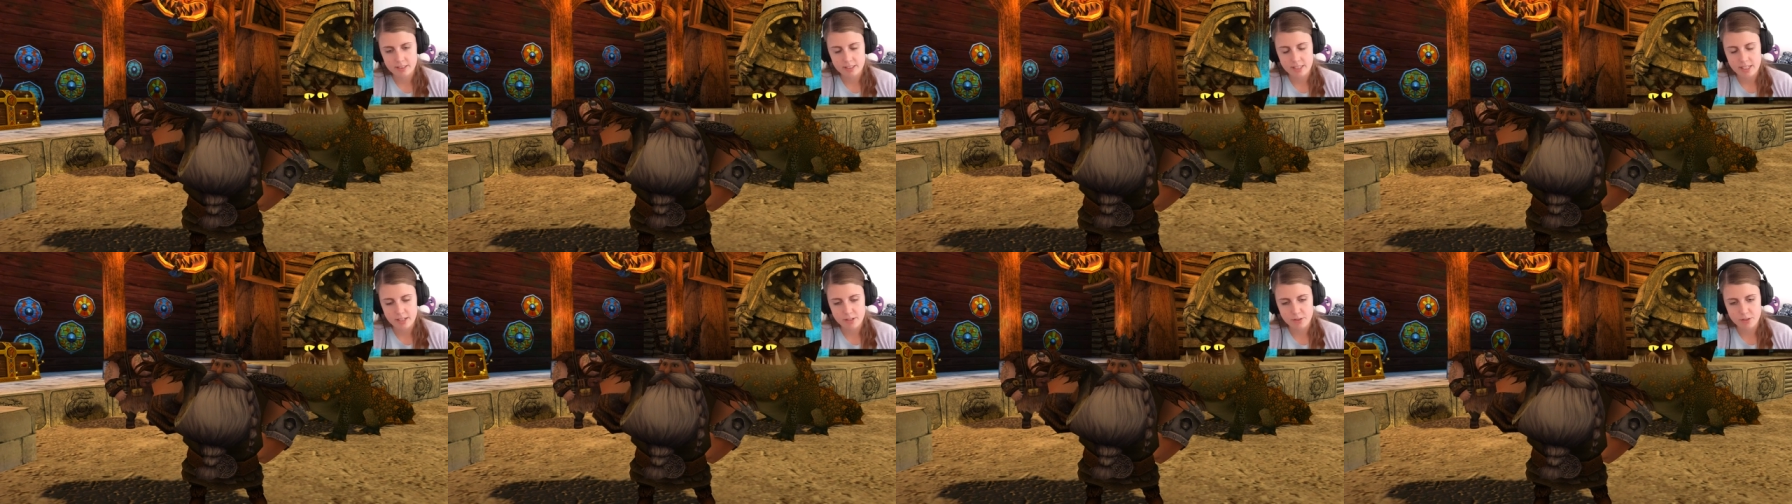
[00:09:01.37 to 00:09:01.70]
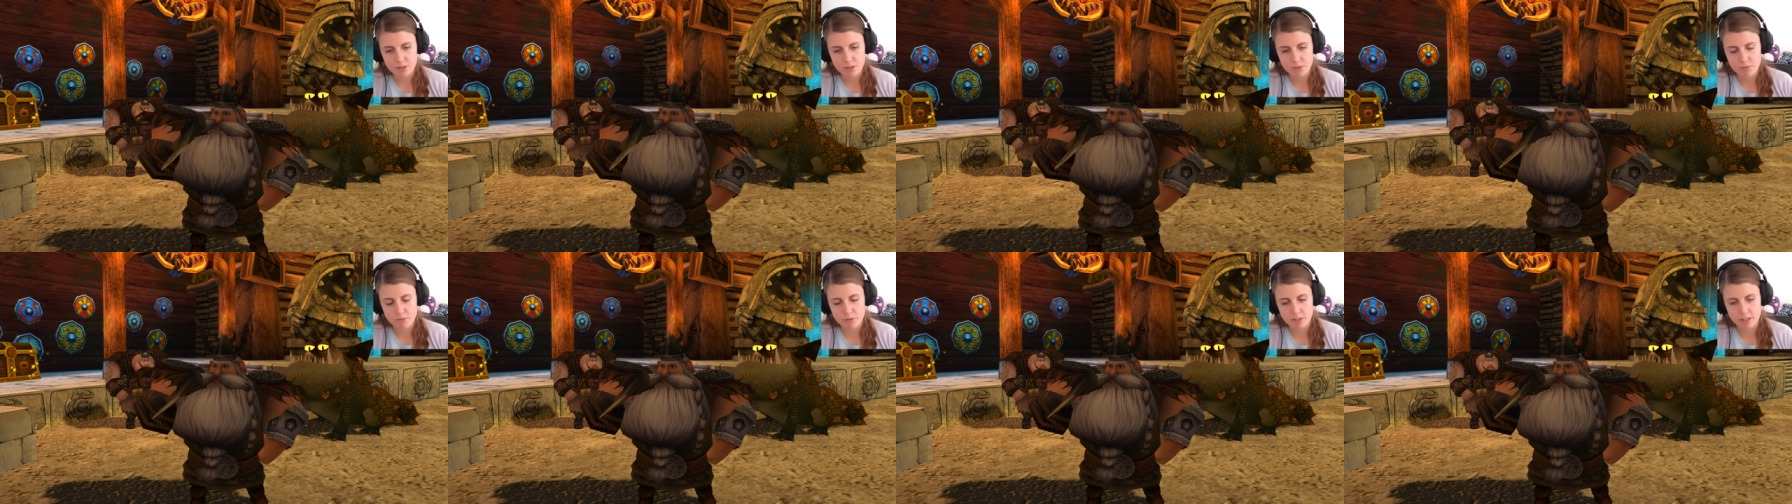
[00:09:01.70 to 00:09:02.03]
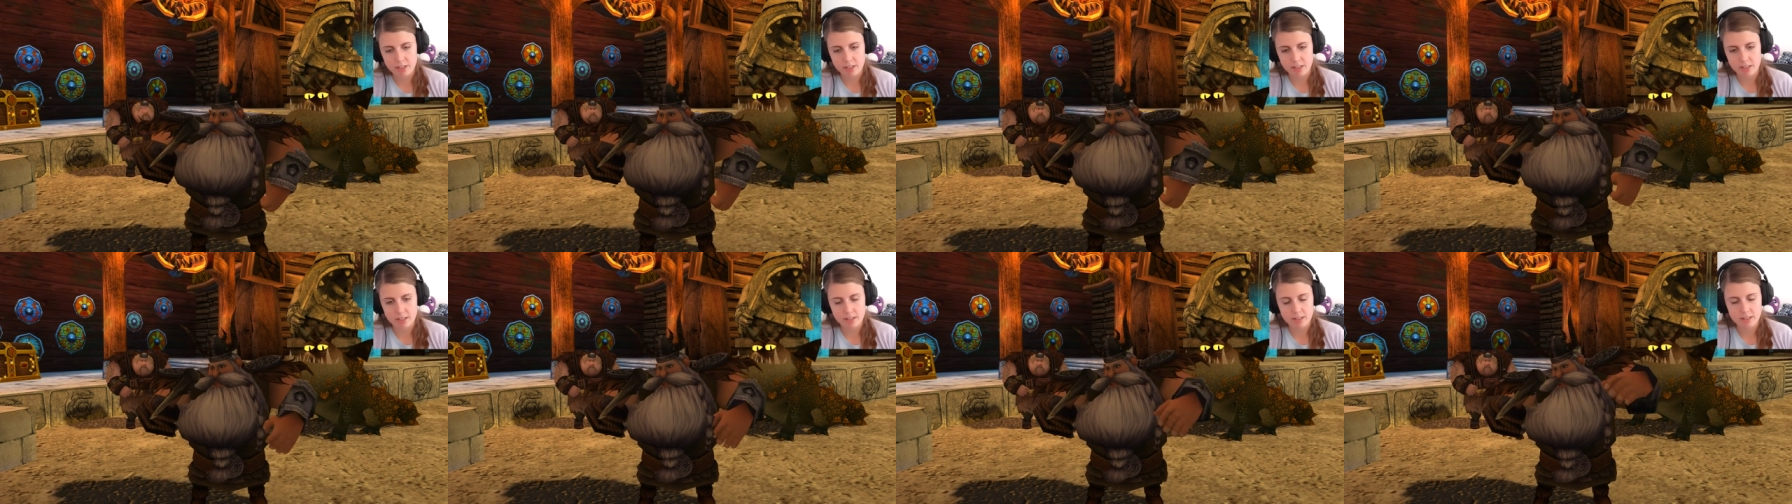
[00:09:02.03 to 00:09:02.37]
He looks so
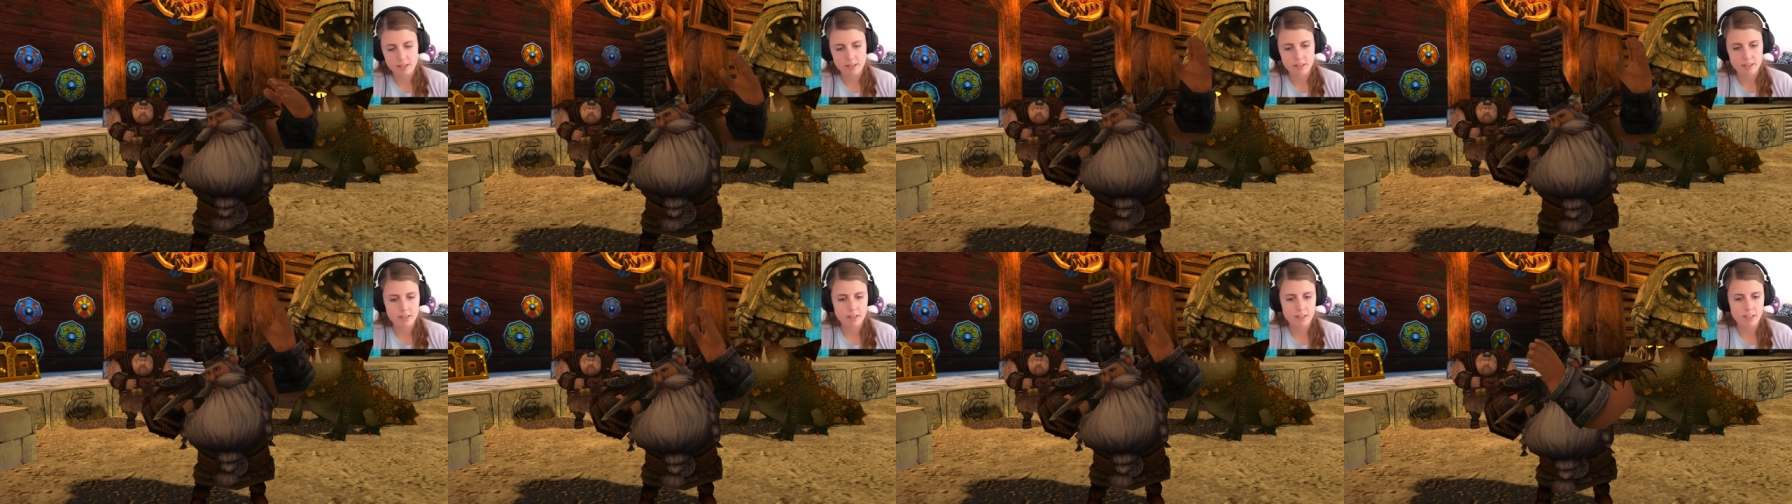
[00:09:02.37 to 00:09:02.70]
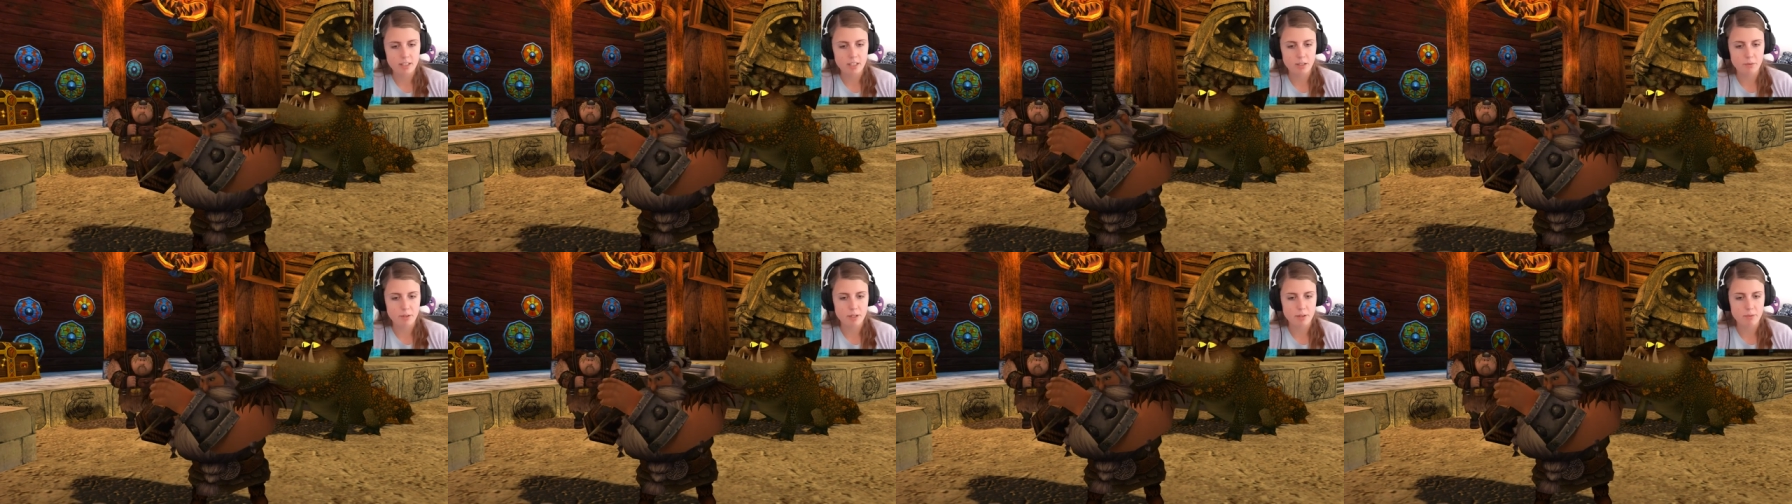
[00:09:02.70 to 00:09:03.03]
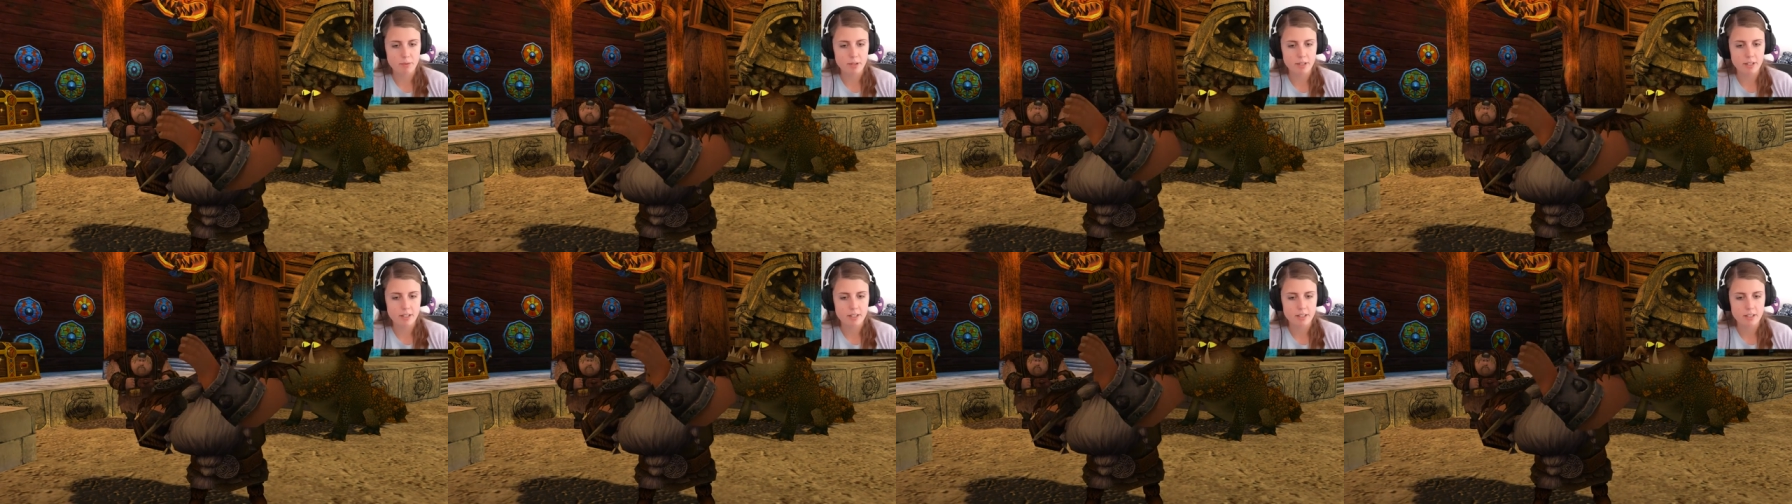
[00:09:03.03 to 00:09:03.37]
friendly, in a weird
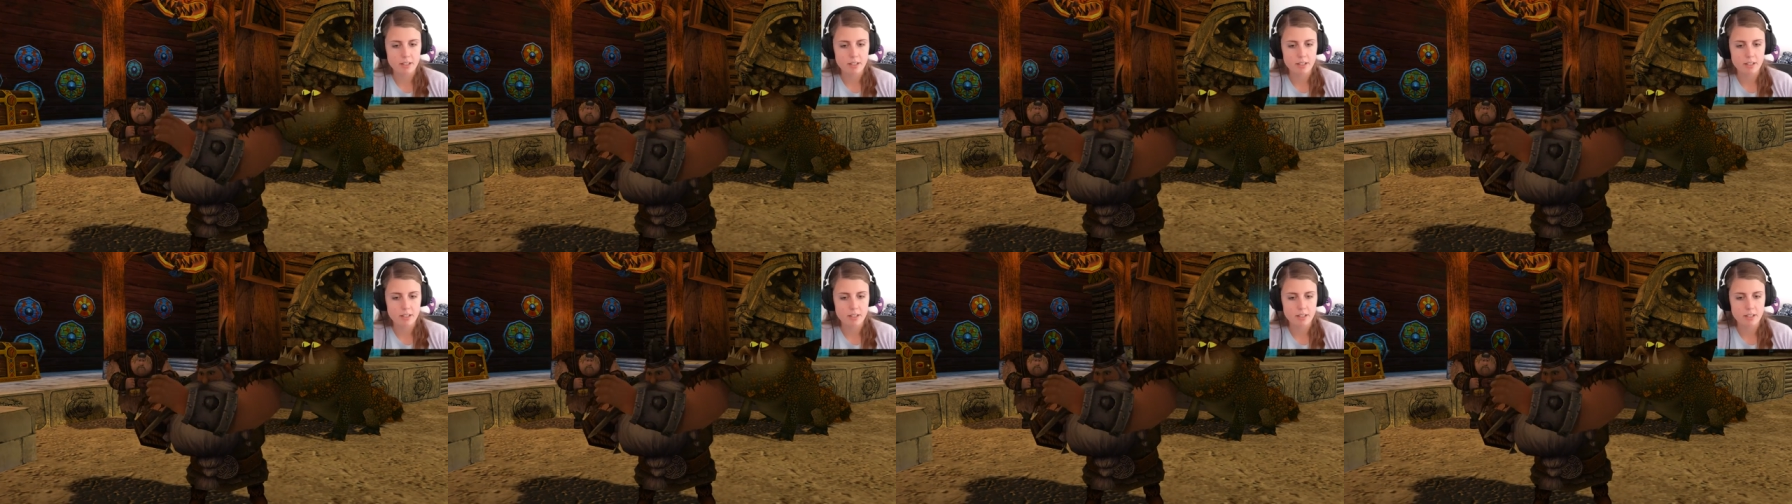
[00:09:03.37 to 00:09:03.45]
way.